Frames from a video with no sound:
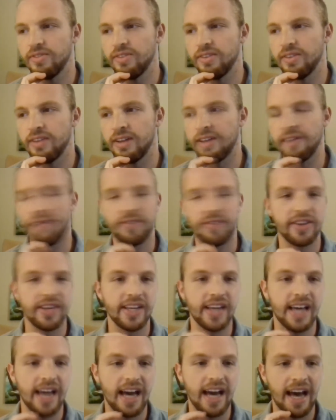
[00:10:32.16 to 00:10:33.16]

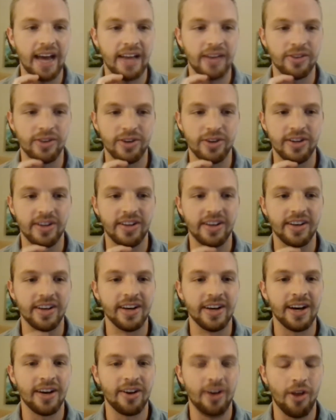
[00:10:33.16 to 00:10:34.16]
definitely I learned
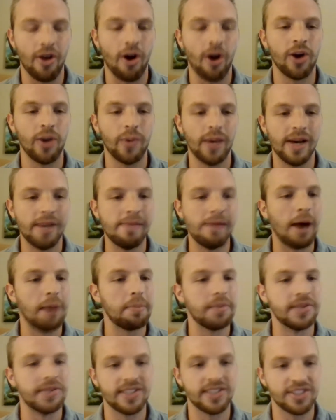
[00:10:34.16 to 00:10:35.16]
the hard way
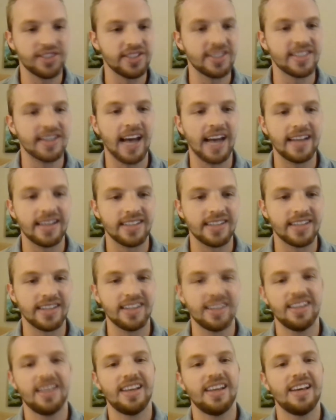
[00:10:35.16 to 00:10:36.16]
about position
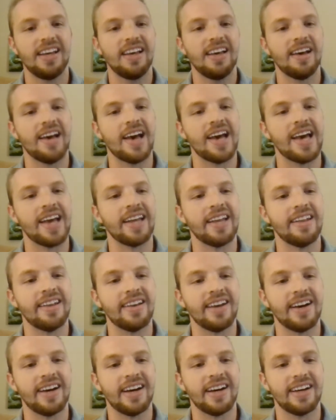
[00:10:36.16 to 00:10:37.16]
sizing, and
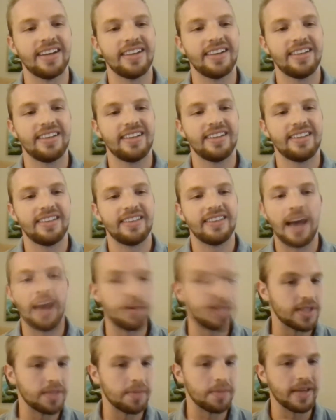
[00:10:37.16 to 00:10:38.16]

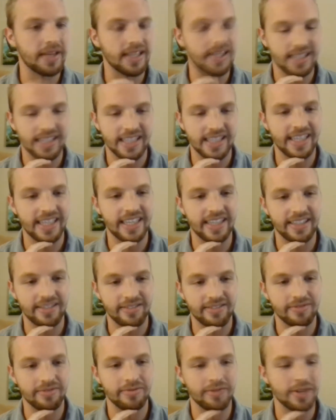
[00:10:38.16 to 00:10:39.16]
that was the biggest thing,
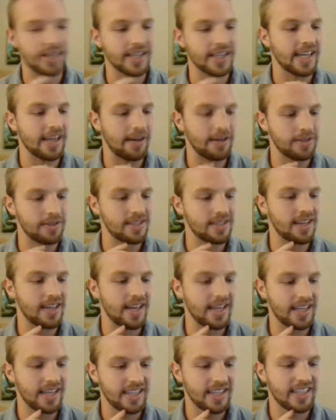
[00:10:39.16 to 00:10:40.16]
really, I would
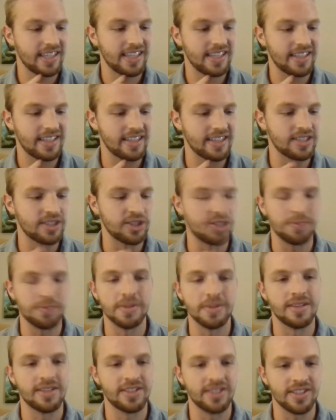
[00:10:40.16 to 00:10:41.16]
say, is just
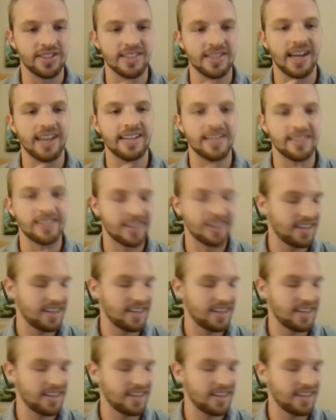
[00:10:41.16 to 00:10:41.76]
position sizing.